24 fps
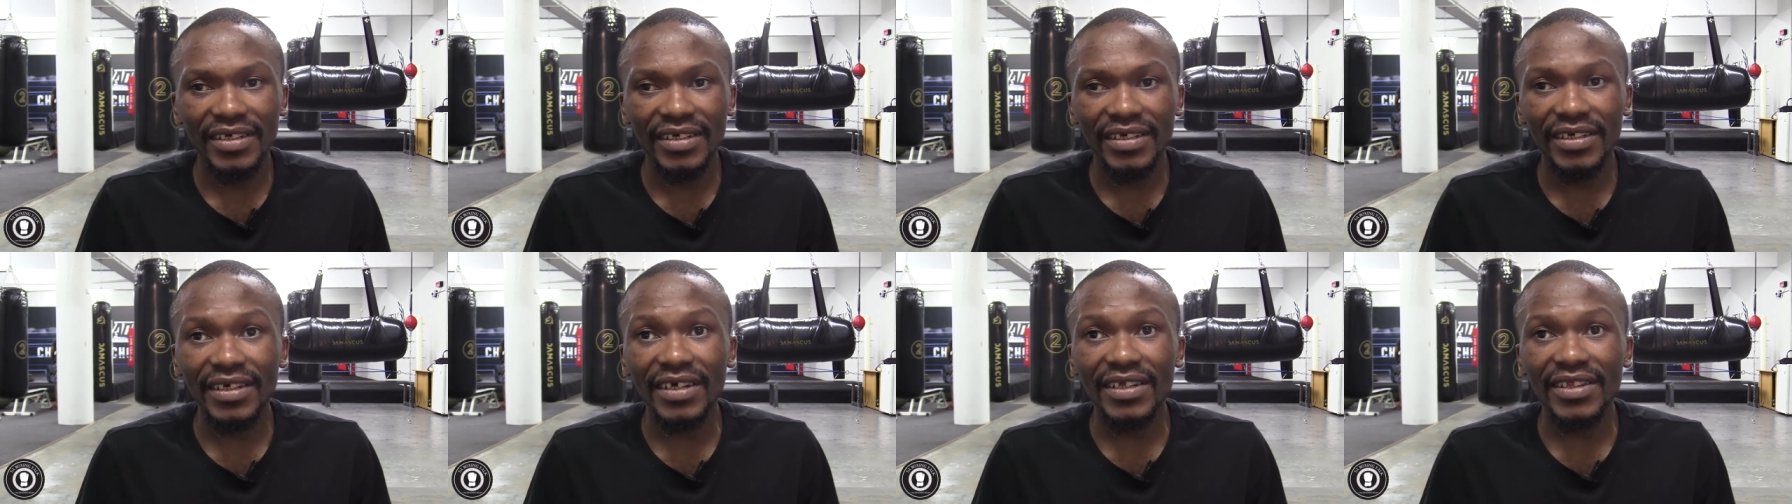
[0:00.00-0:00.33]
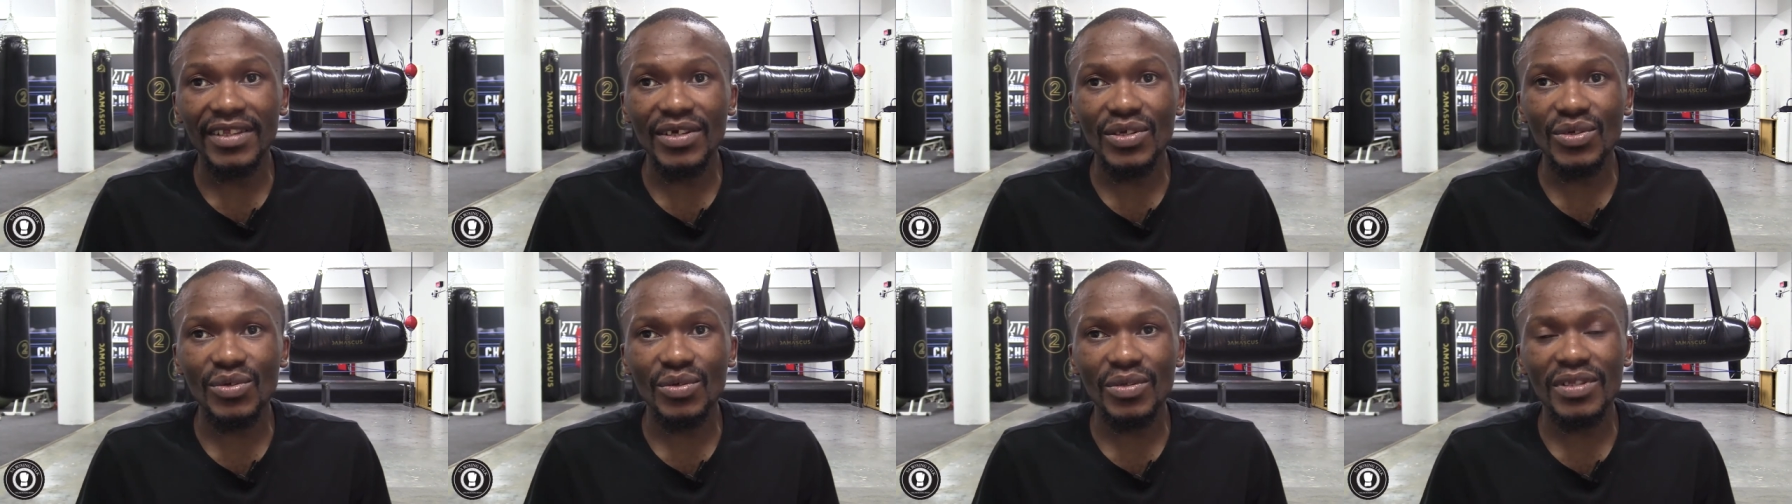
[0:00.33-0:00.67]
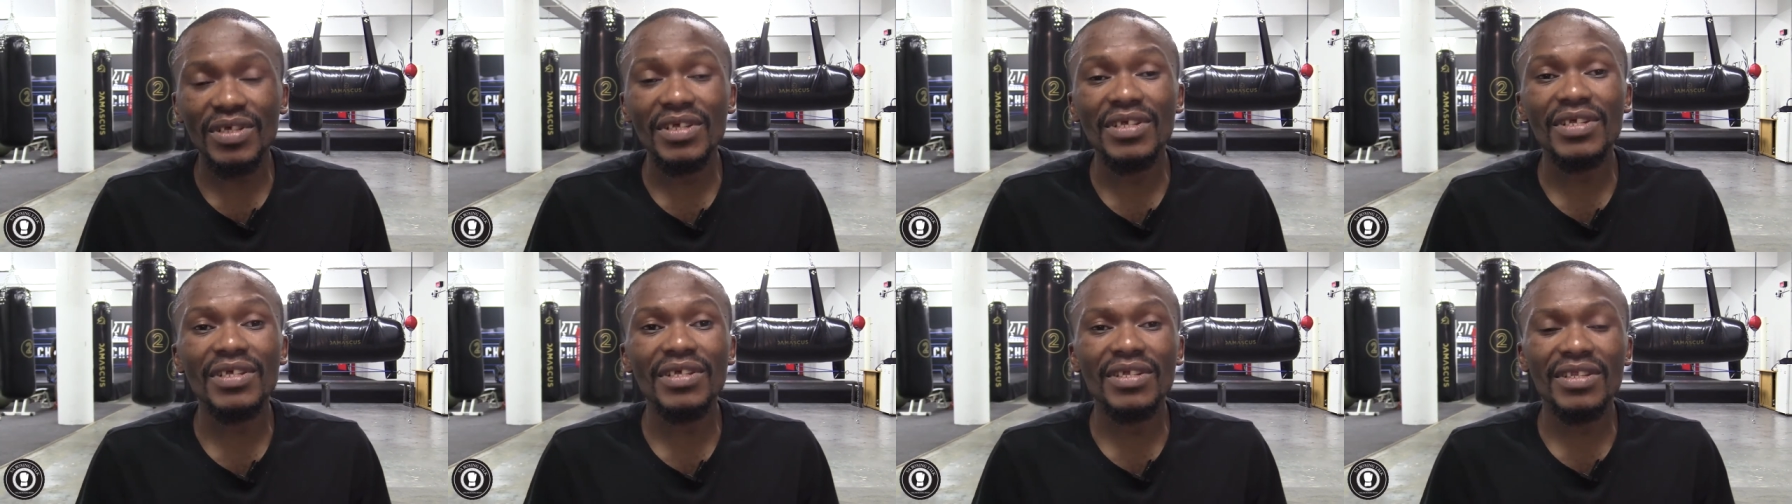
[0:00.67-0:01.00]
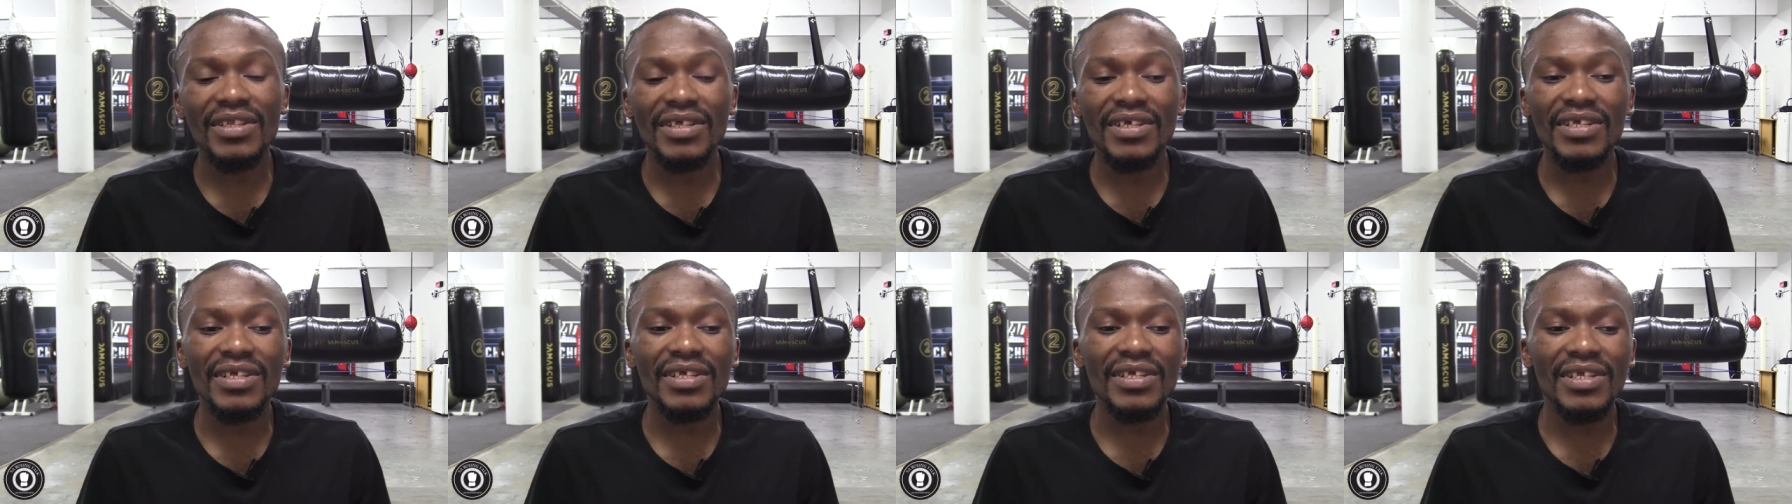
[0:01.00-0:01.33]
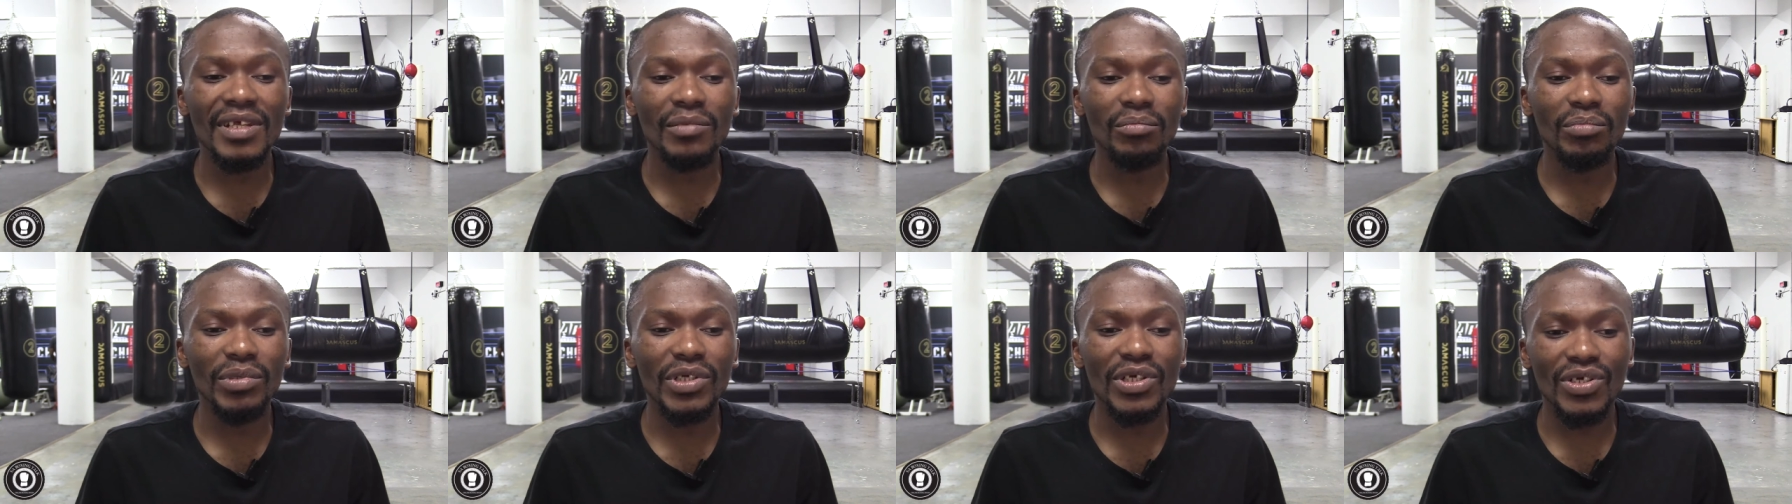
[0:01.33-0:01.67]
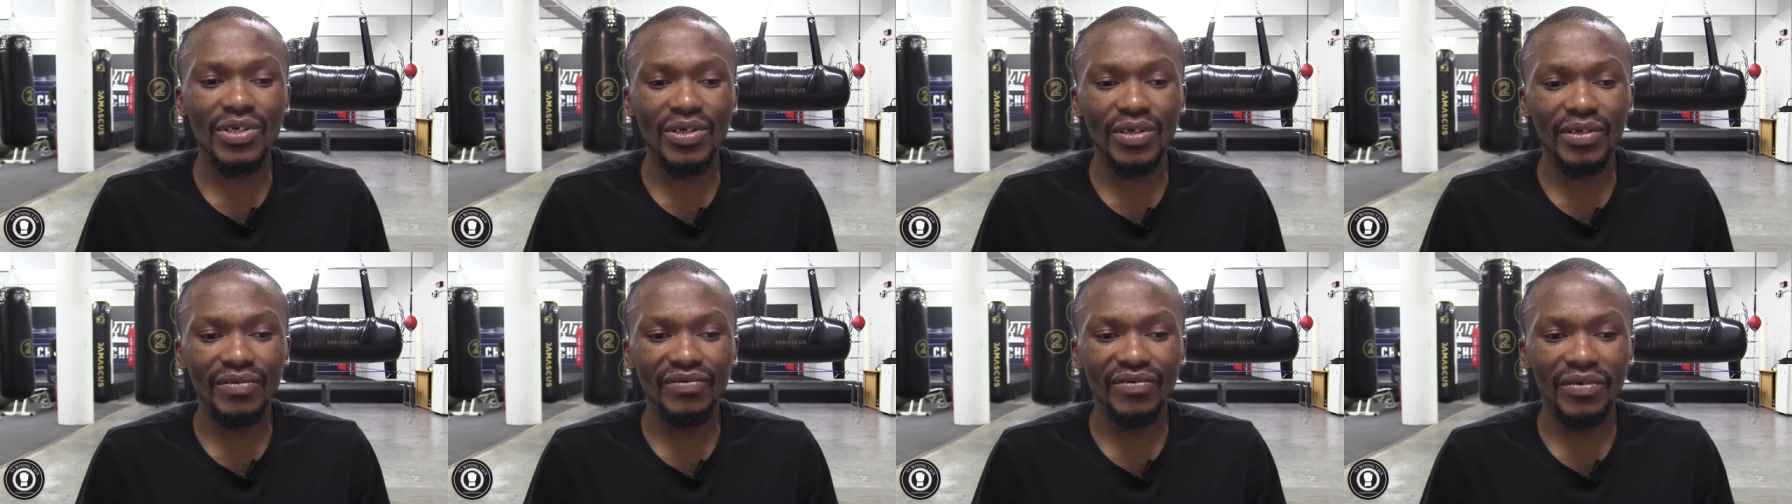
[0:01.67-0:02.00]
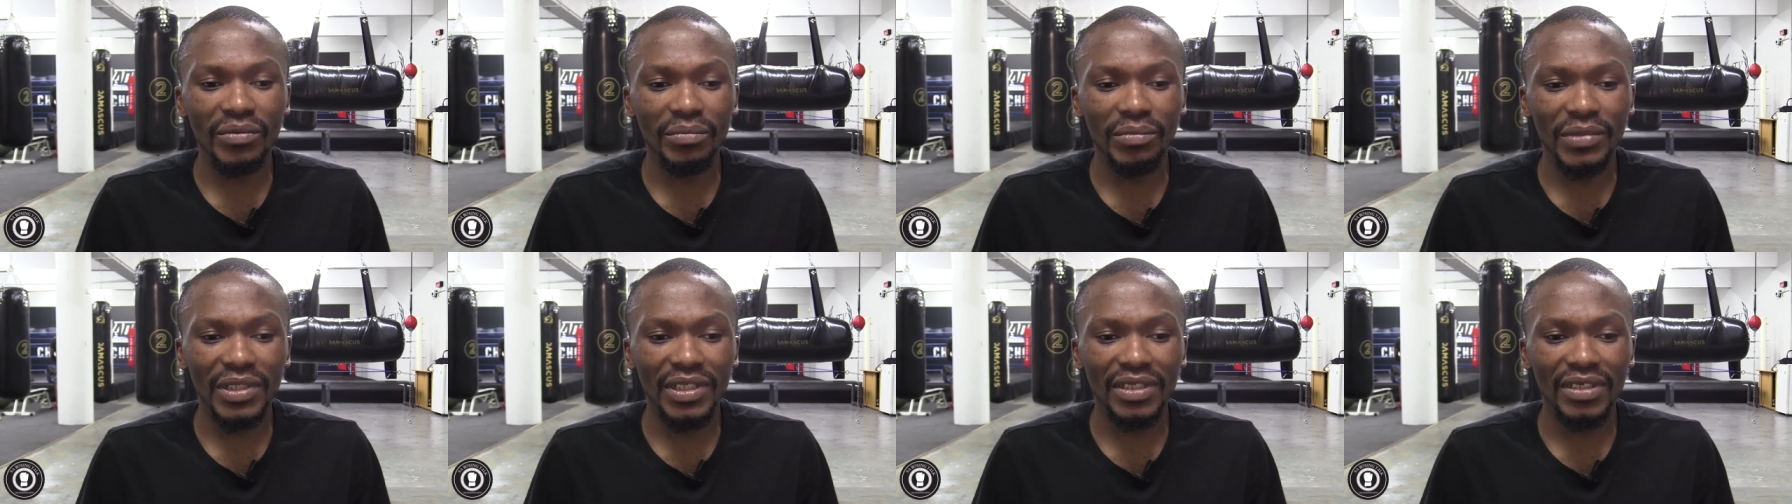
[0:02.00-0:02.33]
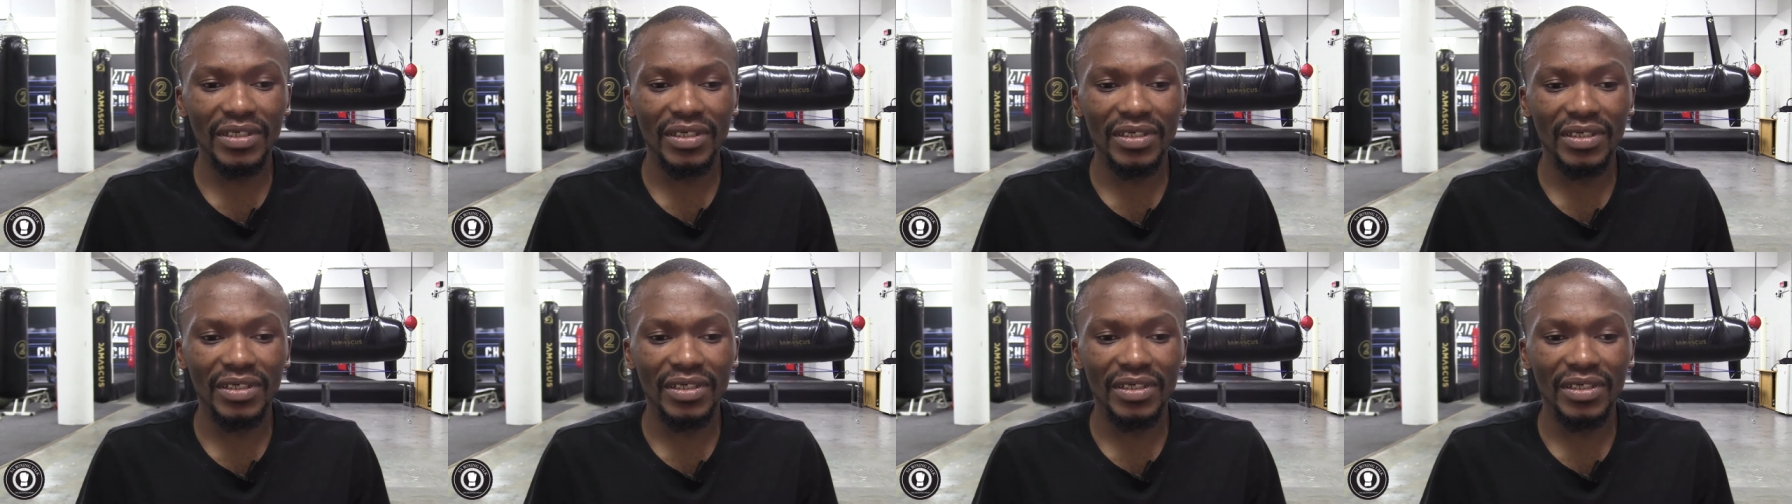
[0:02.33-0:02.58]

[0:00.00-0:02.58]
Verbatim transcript: Yeah, this this is this is a big shot for me.